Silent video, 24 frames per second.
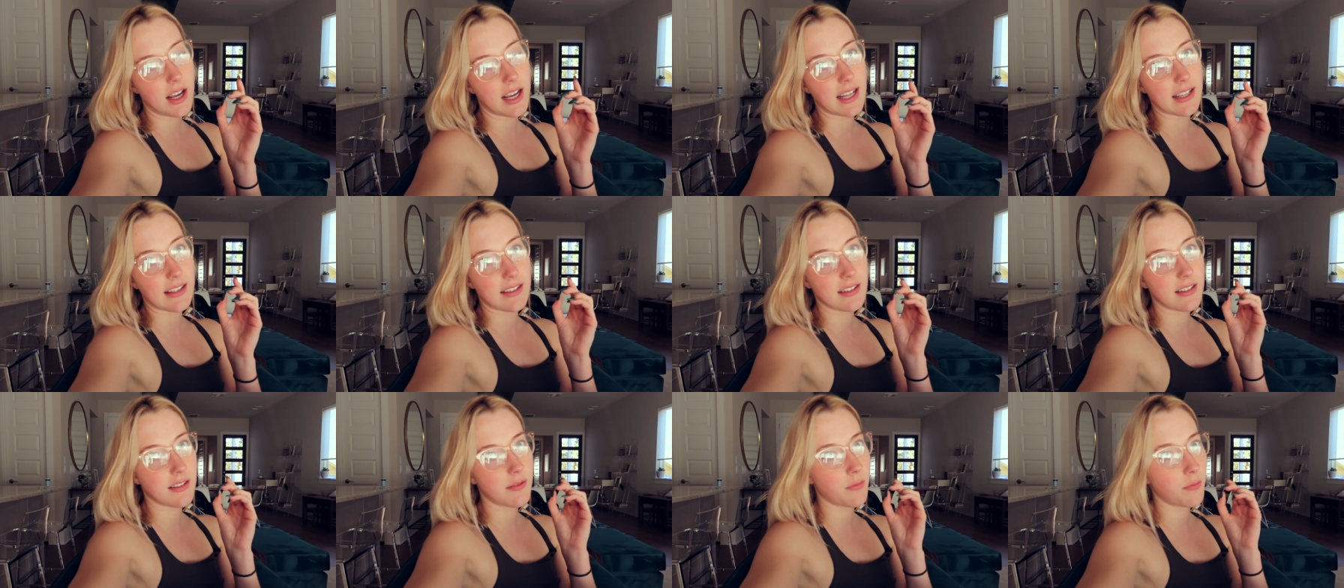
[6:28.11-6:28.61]

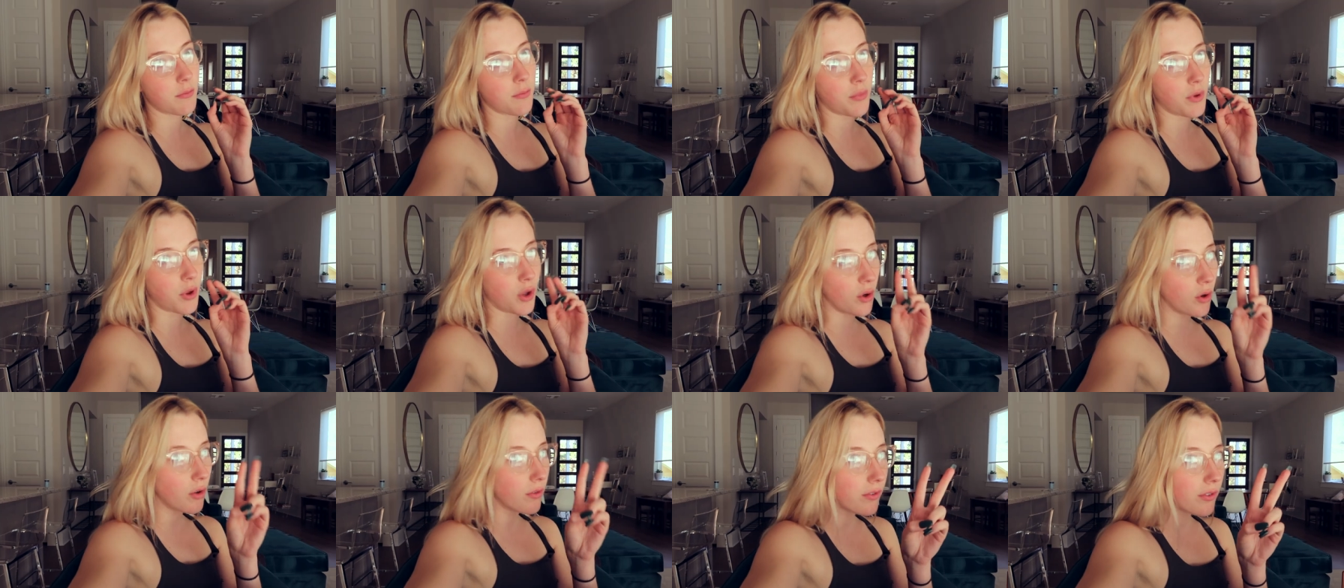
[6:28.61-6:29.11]
It's
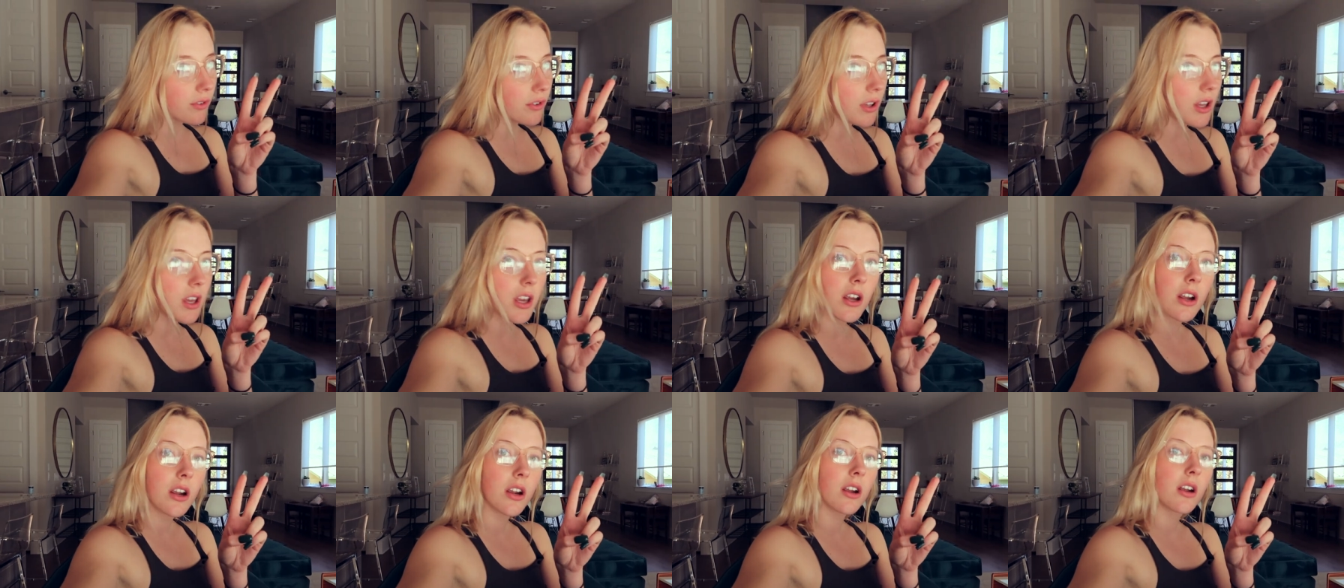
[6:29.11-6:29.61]
beautiful
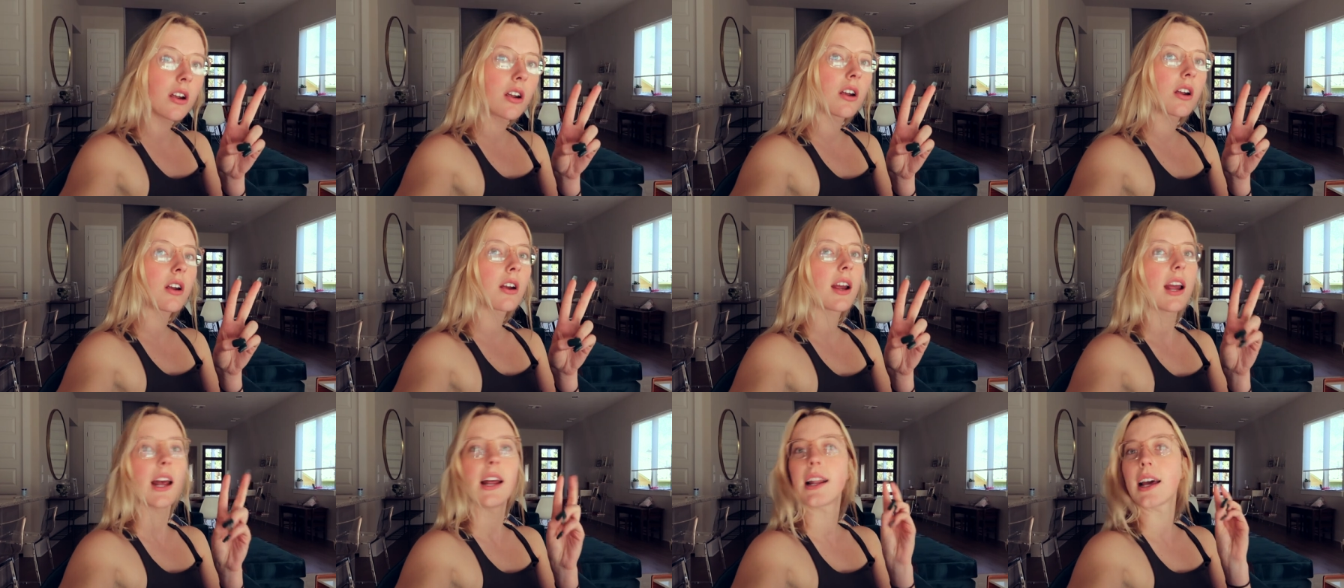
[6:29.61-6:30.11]

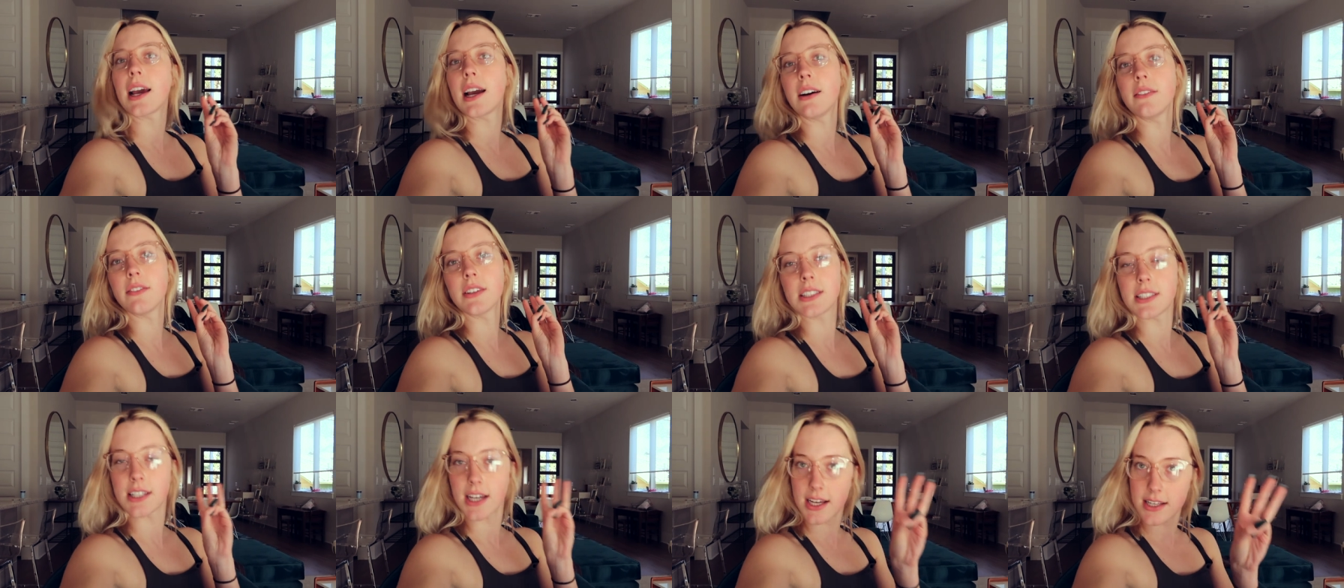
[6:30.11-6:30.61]
here and I
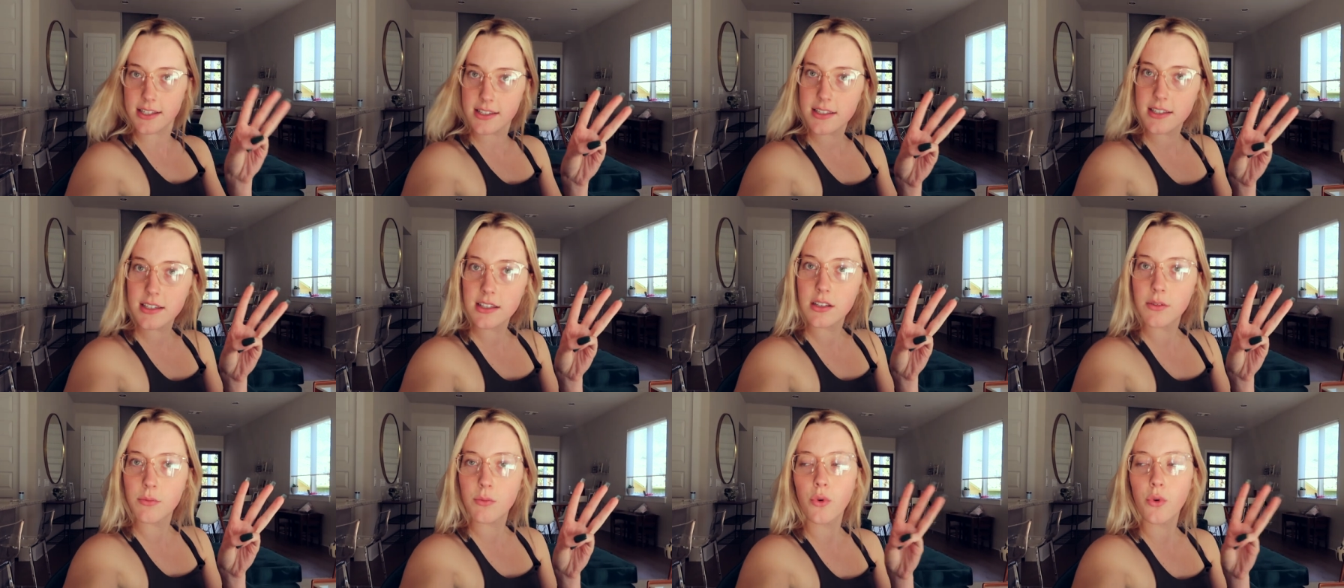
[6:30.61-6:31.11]
have a test in the